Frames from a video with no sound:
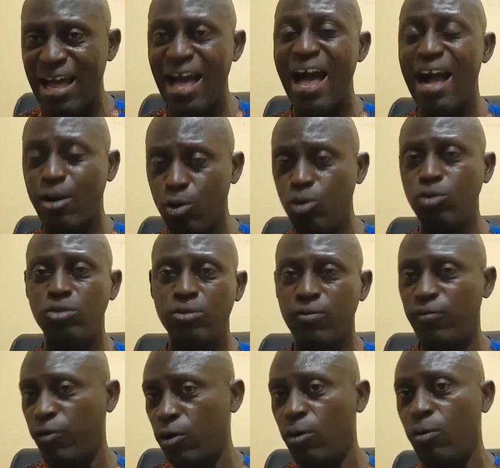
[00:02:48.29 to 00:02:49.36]
are good
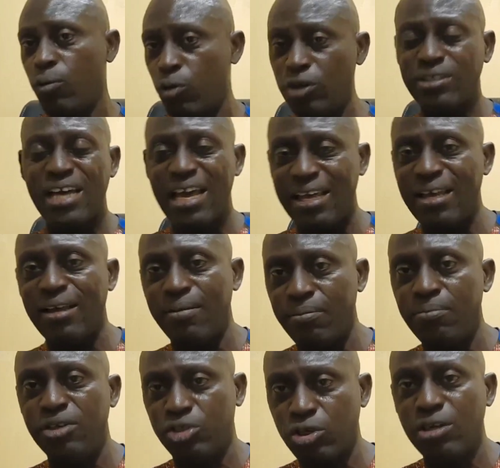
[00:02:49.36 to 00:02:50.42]
for what I
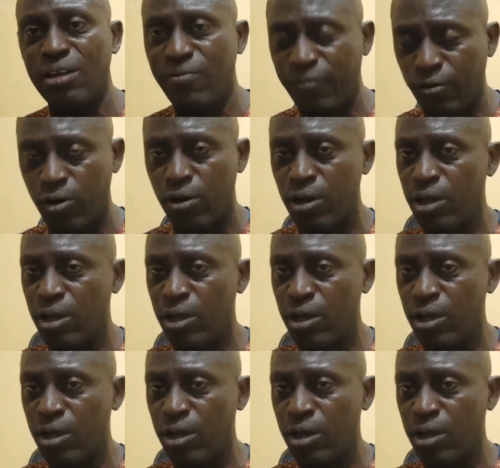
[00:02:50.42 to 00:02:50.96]
mentioned them for.